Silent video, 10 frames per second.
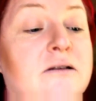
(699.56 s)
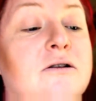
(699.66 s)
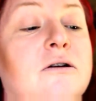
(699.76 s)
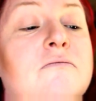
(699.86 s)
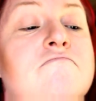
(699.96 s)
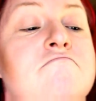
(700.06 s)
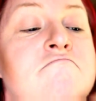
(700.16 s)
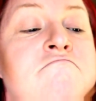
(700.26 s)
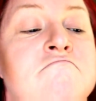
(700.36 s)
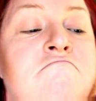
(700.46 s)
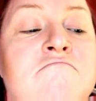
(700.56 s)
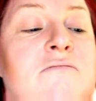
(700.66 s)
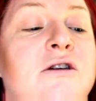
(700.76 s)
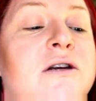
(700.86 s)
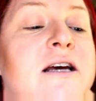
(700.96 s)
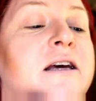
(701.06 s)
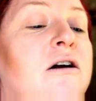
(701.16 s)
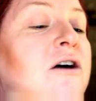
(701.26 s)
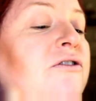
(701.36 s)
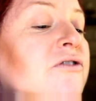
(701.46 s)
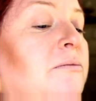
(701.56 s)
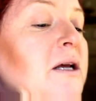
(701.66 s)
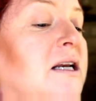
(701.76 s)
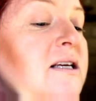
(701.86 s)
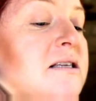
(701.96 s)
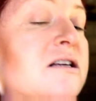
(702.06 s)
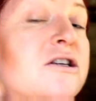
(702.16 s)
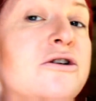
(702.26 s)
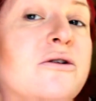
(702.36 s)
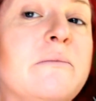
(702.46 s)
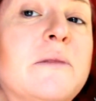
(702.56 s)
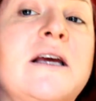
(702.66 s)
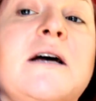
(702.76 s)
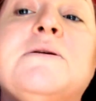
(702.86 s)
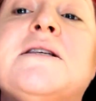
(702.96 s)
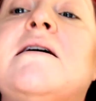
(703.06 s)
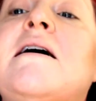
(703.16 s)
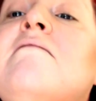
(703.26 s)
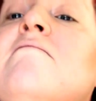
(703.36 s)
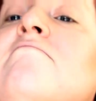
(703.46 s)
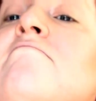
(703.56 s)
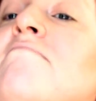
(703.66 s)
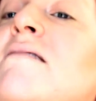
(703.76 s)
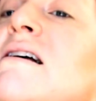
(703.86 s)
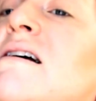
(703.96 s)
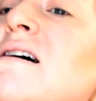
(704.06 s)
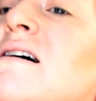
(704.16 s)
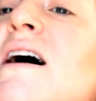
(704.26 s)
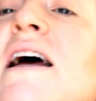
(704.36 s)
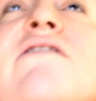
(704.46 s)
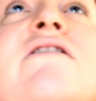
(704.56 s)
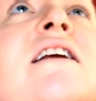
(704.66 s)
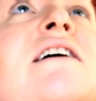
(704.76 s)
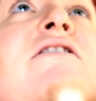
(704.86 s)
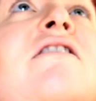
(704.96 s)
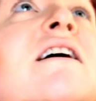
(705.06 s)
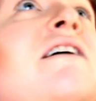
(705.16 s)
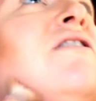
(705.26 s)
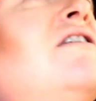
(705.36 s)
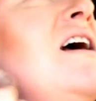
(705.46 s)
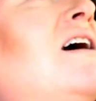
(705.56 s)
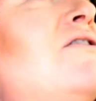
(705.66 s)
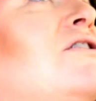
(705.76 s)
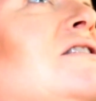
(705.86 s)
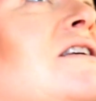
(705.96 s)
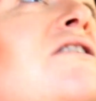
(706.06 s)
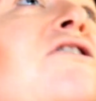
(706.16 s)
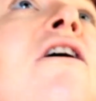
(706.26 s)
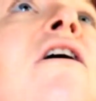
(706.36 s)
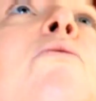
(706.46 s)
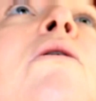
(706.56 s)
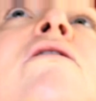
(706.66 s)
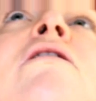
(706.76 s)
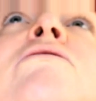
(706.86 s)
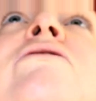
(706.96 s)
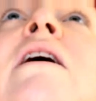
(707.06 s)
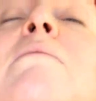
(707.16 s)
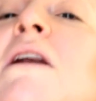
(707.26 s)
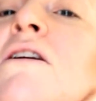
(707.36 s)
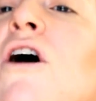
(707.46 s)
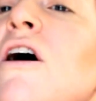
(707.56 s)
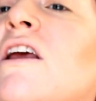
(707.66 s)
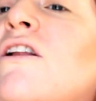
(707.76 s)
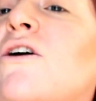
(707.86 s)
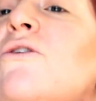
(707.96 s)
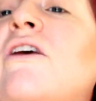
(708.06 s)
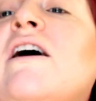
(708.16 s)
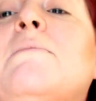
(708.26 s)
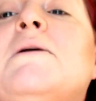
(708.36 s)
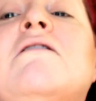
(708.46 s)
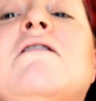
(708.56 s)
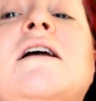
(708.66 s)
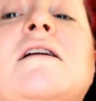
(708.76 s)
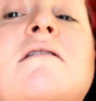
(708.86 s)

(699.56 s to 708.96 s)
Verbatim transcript: so you take it off of him and he's extremely upset. I have never, ever, ever seen a dog wear clothes. I mean, doggy clothes, yeah, but not...